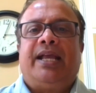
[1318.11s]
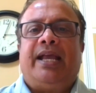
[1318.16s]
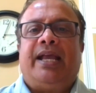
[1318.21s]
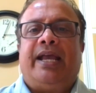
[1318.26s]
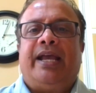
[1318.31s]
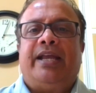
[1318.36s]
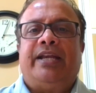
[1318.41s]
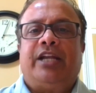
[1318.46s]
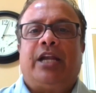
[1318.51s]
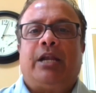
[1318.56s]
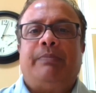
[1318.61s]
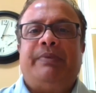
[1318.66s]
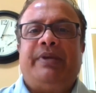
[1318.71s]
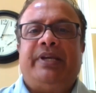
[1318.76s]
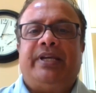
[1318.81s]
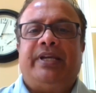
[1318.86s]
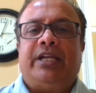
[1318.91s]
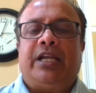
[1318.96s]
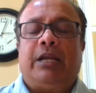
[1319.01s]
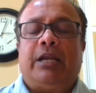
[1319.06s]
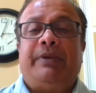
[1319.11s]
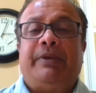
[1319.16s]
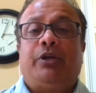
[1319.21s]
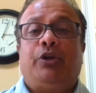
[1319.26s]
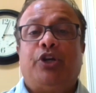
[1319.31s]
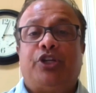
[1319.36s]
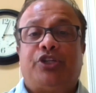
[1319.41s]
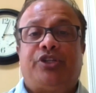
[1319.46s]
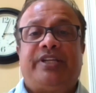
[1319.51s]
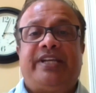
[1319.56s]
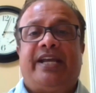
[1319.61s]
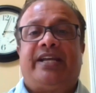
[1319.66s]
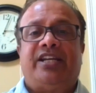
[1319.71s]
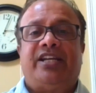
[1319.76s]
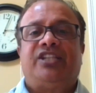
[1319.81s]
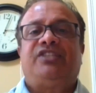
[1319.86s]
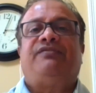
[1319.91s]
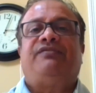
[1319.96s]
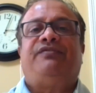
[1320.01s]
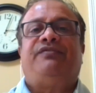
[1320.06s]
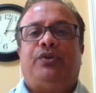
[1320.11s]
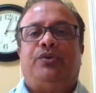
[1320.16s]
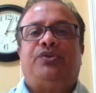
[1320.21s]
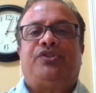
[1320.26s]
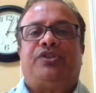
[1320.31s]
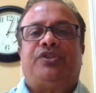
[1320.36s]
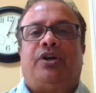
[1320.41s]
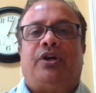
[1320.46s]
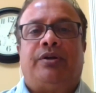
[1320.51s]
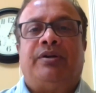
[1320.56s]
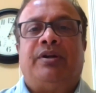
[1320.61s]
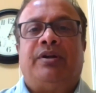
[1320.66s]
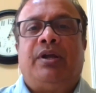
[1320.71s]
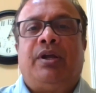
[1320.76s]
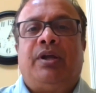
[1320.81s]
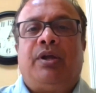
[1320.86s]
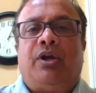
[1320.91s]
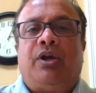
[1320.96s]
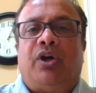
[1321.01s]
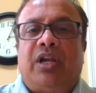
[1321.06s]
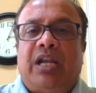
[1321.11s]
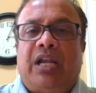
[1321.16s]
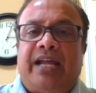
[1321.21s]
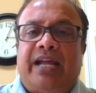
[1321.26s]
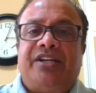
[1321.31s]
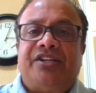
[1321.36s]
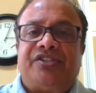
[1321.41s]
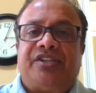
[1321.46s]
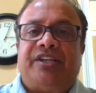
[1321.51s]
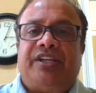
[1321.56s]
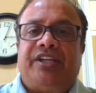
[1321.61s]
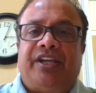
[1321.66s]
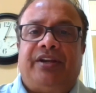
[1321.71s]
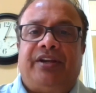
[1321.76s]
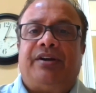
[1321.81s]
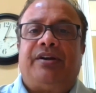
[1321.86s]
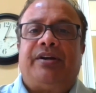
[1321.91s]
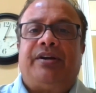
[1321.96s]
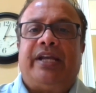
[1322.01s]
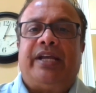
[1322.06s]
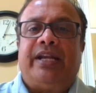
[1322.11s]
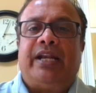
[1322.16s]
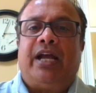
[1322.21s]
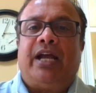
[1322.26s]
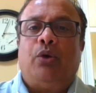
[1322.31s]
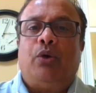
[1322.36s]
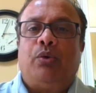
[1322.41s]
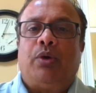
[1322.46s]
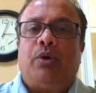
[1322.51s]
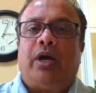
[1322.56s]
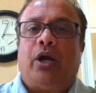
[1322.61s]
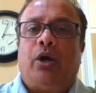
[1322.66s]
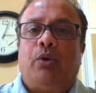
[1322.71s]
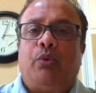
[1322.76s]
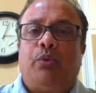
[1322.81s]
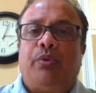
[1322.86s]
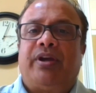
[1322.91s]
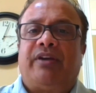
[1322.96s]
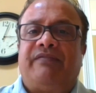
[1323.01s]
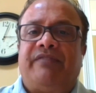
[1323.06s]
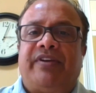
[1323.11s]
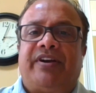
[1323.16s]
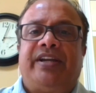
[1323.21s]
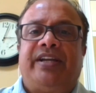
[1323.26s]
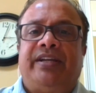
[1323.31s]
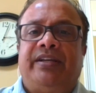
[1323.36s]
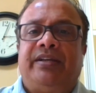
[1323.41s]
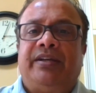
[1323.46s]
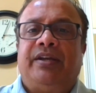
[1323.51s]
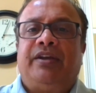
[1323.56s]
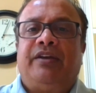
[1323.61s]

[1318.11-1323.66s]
And it'll be good to get his views on Landis+Gyr and how we are very